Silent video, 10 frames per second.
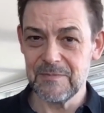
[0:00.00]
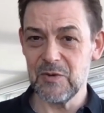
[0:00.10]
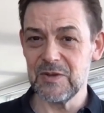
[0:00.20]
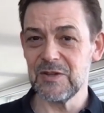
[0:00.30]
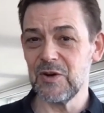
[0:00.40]
The
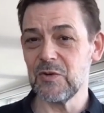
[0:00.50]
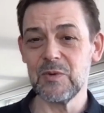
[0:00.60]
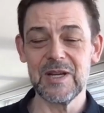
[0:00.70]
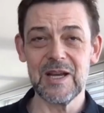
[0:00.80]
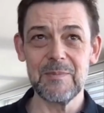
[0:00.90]
result
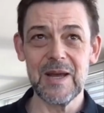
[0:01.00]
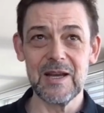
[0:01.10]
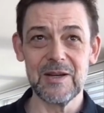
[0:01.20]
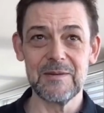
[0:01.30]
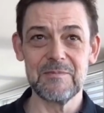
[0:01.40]
we get
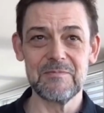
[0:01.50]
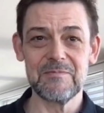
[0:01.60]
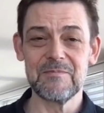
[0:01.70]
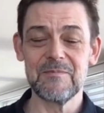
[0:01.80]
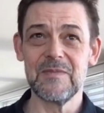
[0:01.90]
back,
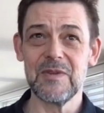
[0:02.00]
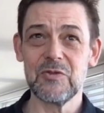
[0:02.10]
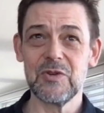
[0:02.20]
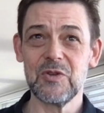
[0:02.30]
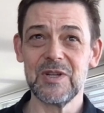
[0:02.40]
the
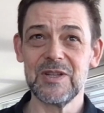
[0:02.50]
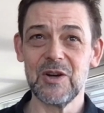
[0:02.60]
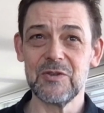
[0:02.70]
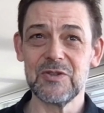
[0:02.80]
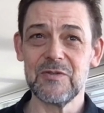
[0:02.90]
3
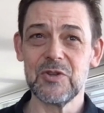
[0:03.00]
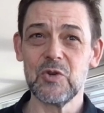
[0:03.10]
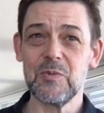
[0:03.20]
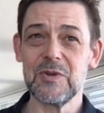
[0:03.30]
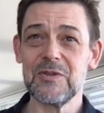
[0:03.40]
readouts of the
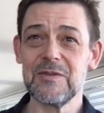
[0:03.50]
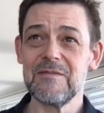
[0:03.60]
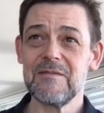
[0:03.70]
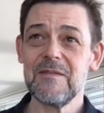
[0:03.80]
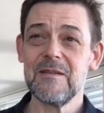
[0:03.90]
qubits,
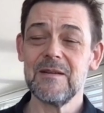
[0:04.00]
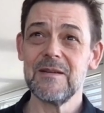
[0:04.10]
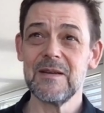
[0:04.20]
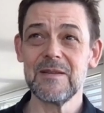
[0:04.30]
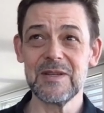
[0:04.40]

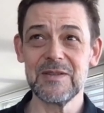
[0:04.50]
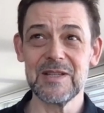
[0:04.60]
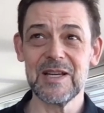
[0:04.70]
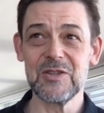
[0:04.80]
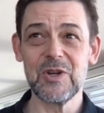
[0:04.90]
is
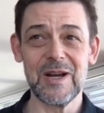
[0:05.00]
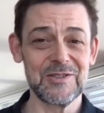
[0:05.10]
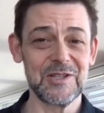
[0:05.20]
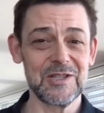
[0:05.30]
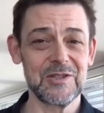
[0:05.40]
then
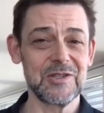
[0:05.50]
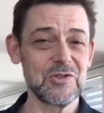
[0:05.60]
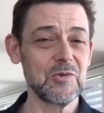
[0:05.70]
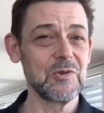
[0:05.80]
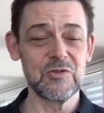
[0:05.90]
translated
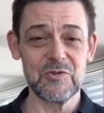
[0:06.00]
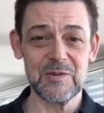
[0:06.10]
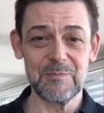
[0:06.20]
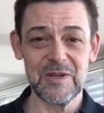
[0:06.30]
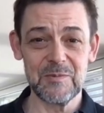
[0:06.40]
into a
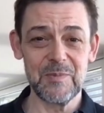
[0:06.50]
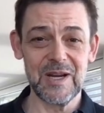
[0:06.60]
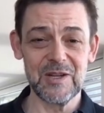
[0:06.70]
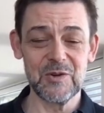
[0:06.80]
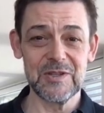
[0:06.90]
3-bit
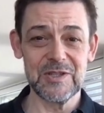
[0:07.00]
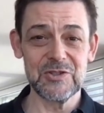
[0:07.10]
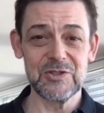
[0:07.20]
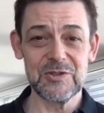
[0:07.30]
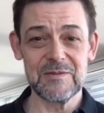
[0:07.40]
binary
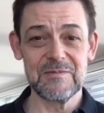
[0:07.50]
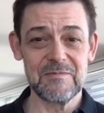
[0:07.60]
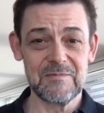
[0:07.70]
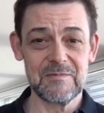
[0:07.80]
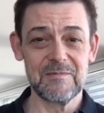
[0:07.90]
digit.
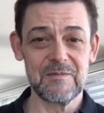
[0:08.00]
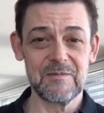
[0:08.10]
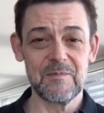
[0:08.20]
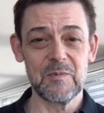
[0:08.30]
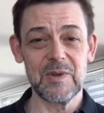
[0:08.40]

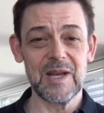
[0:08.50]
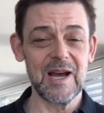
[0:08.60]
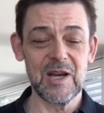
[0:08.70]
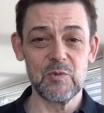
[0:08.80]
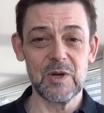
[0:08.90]
We
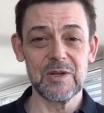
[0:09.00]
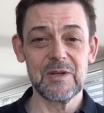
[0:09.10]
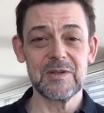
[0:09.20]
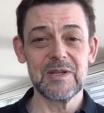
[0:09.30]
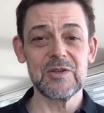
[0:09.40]
add 1
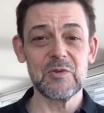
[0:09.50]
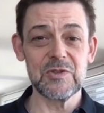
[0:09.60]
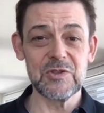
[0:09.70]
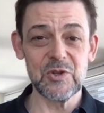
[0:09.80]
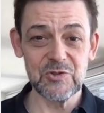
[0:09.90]
and get the
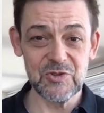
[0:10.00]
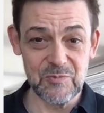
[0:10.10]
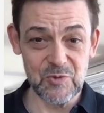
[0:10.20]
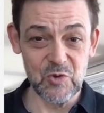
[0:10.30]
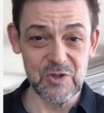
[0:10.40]
result
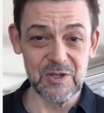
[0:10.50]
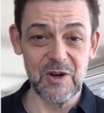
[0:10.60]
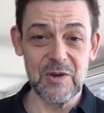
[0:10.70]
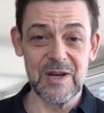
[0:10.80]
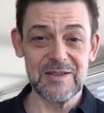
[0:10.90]
of rolling
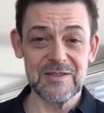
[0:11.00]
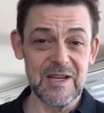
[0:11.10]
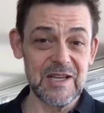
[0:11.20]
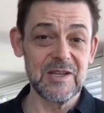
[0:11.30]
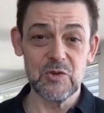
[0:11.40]
our
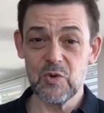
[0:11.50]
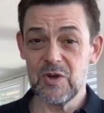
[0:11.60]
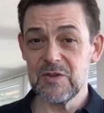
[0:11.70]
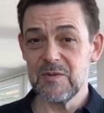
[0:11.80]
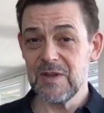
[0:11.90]
8-sided
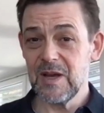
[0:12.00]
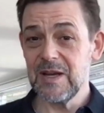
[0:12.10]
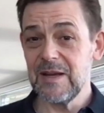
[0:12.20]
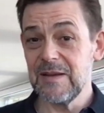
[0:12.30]
quantum die.